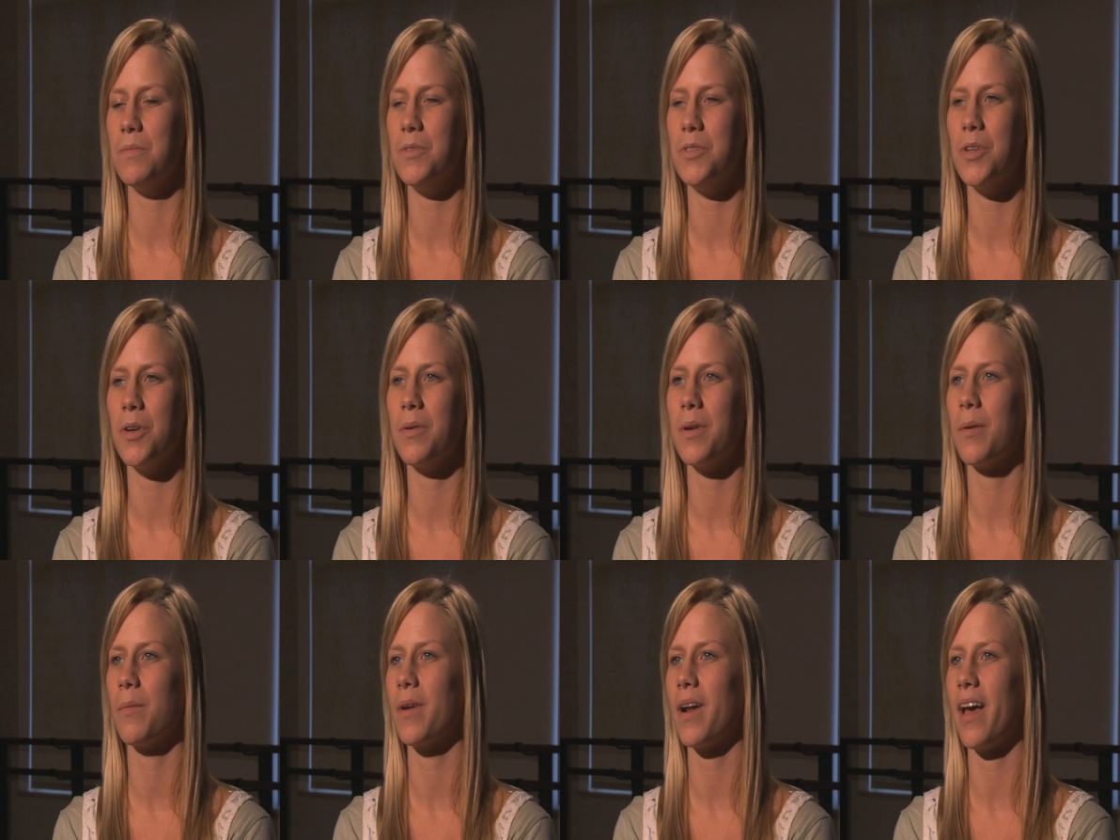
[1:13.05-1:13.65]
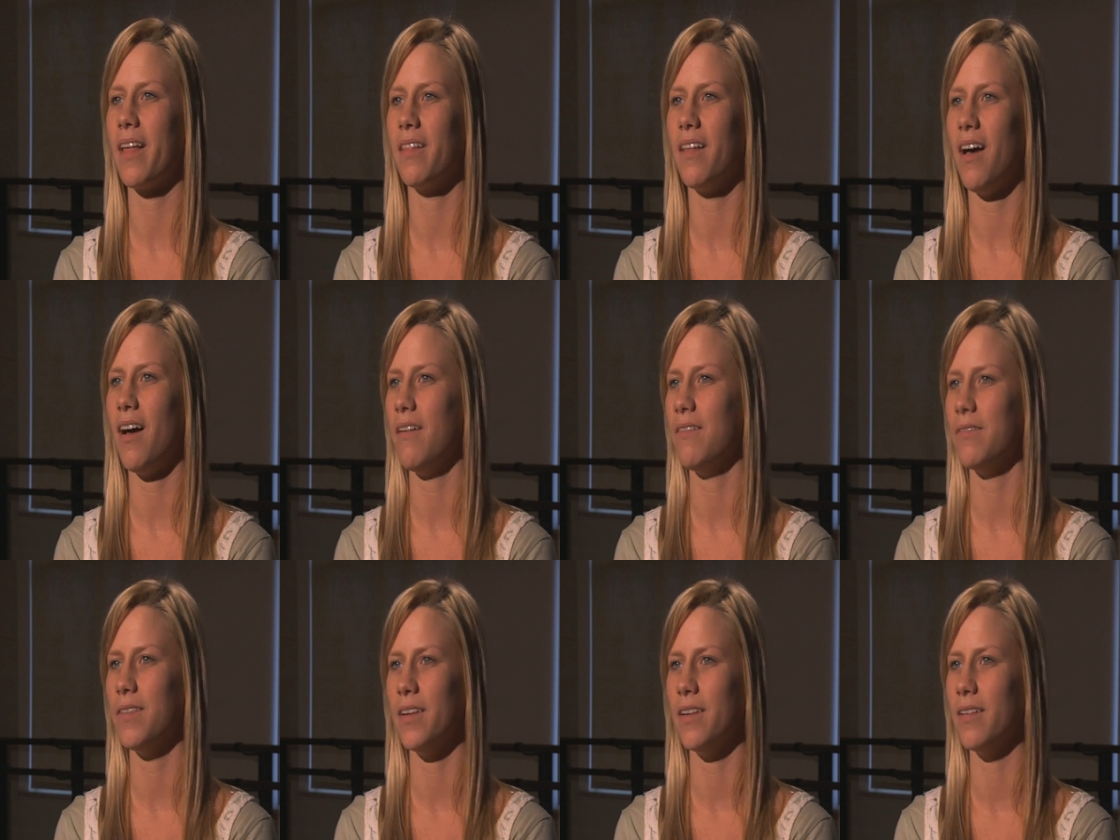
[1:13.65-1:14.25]
doing what I
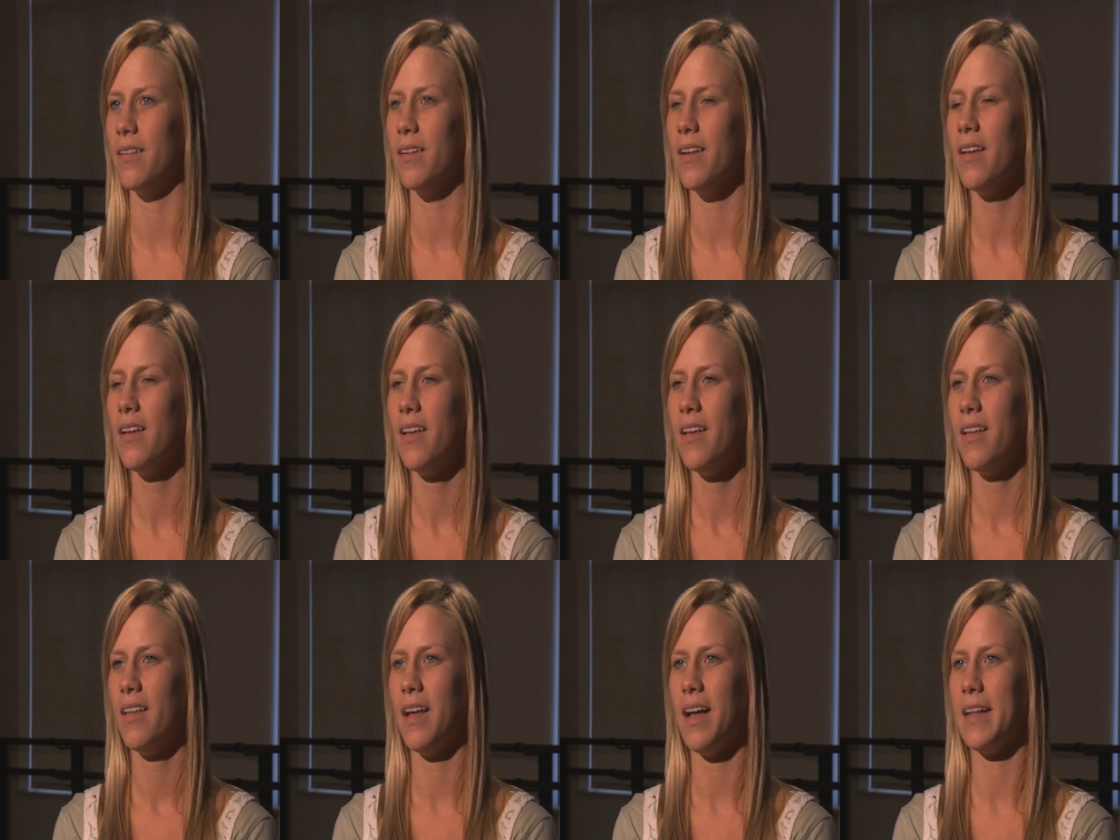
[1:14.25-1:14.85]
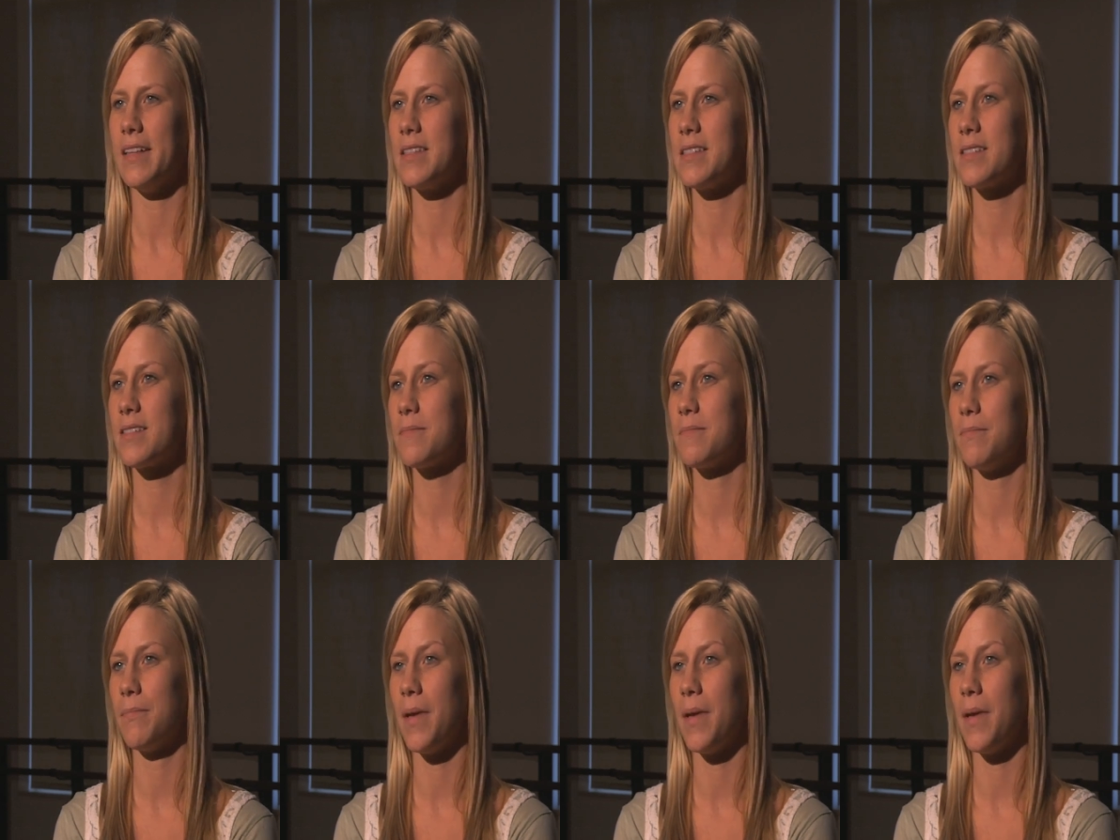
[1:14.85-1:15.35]
love, and that's